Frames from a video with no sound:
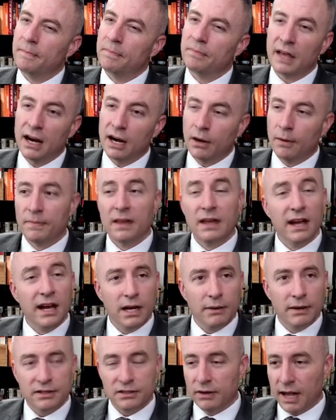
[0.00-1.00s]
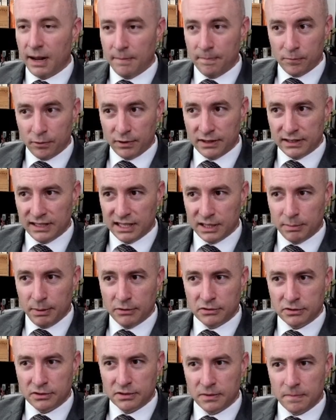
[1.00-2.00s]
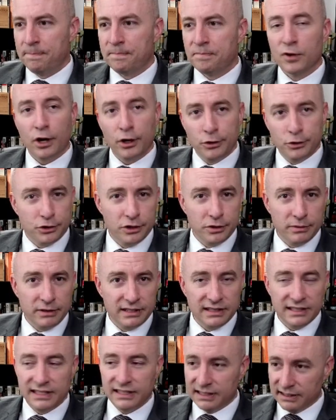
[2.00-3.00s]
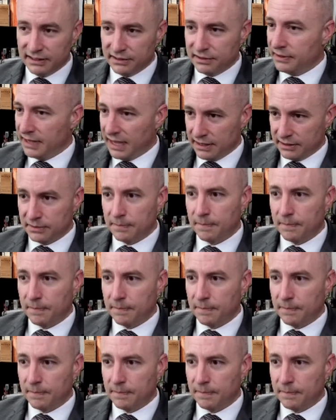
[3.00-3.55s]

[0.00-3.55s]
I don't know. Anyways, okay, we're gonna delete the post. Are you sure you wanna delete this? Yes.